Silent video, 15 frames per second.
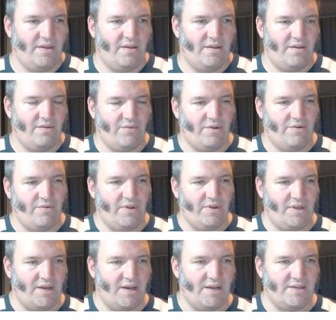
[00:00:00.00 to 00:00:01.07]
So what they're
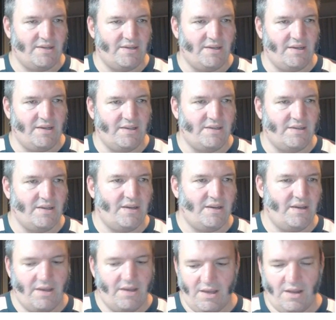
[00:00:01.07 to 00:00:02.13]
really asking is,
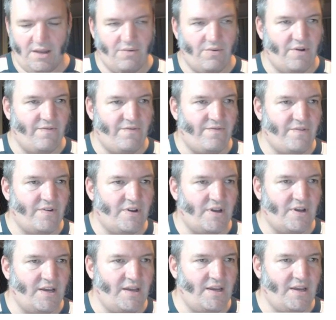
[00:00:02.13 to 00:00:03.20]
how do I
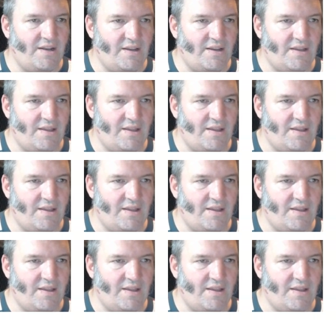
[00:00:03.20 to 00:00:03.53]
find